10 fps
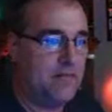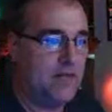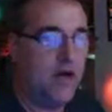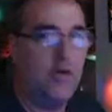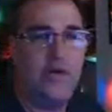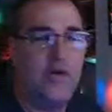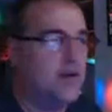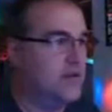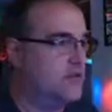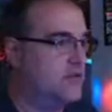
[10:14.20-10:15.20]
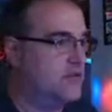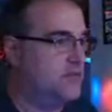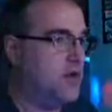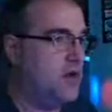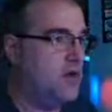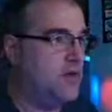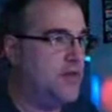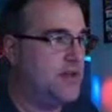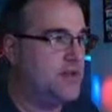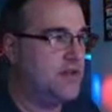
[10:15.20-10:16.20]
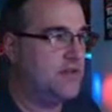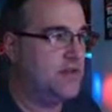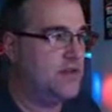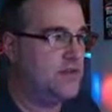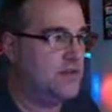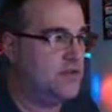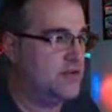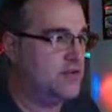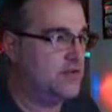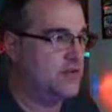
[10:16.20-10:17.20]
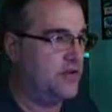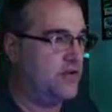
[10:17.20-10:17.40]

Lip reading: Oh, you had a small Thanksgiving because of your surgery, Chris.